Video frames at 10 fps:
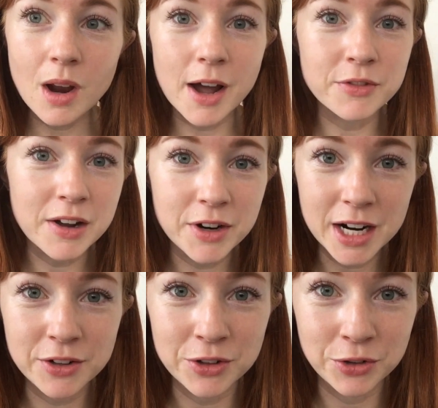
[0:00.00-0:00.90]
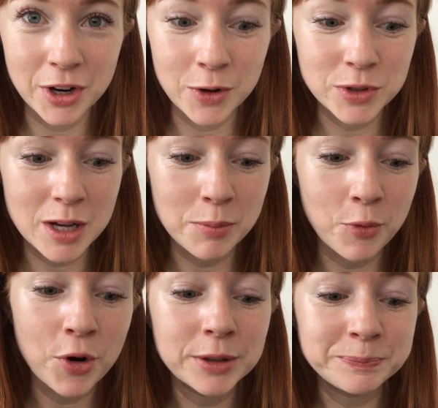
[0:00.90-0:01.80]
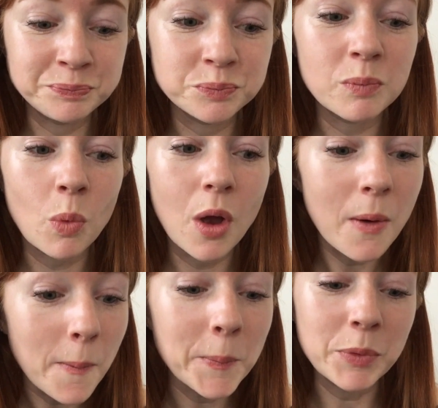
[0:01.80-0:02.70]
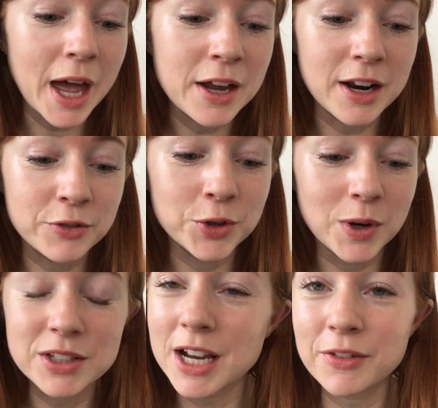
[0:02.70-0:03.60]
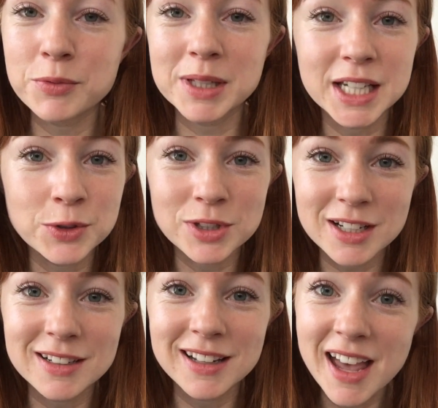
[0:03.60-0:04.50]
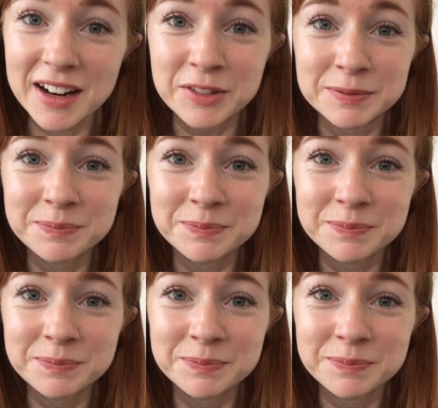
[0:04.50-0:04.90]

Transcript: I've never had an Earl Grey croissant before. I never want to have a plain croissant again.